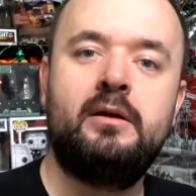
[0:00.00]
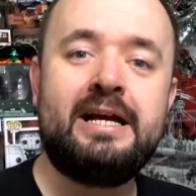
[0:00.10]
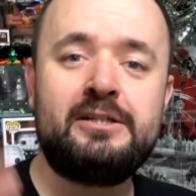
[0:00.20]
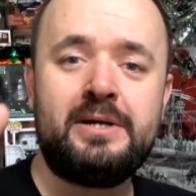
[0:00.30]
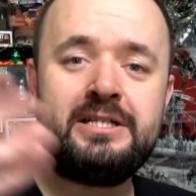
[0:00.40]

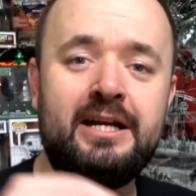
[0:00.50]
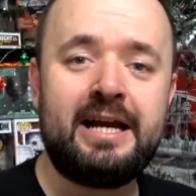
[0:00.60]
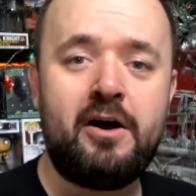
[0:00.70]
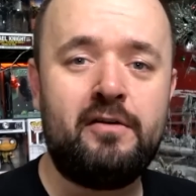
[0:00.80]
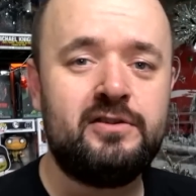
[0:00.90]
Next question I
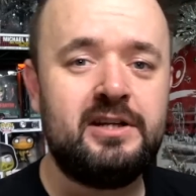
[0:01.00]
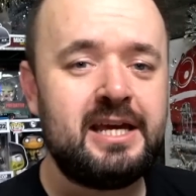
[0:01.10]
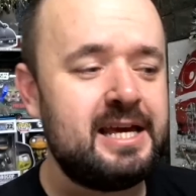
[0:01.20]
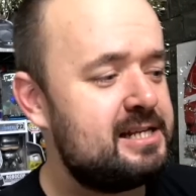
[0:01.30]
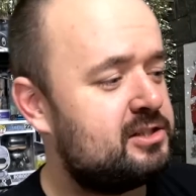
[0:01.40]
get often
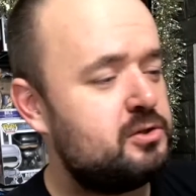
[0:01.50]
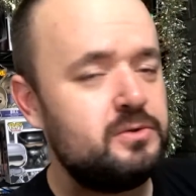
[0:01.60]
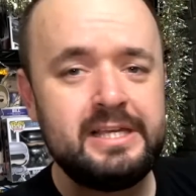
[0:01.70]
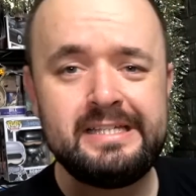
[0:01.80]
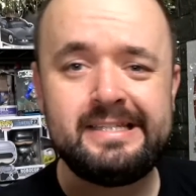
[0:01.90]
is, do
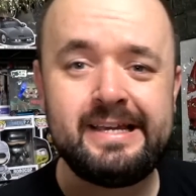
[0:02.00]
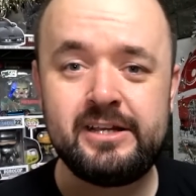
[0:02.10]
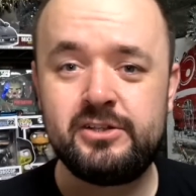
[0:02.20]
these stickers